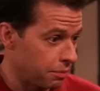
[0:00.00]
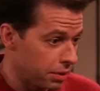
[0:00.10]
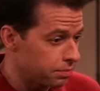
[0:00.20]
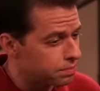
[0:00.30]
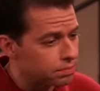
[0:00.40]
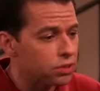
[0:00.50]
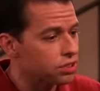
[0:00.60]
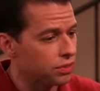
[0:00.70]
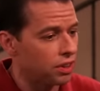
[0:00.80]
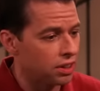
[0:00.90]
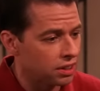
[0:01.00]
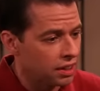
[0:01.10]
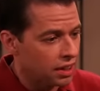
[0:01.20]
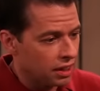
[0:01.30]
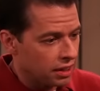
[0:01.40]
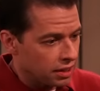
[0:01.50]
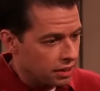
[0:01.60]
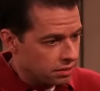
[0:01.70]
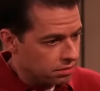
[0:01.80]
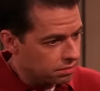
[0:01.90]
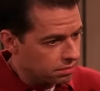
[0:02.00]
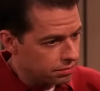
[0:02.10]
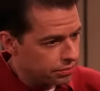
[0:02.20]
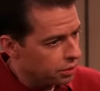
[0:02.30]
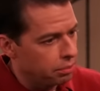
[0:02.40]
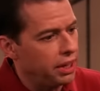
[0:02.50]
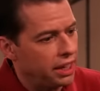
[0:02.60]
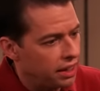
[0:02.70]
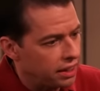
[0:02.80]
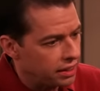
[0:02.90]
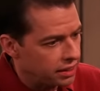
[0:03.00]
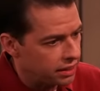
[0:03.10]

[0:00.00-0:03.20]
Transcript: but most of all, for me.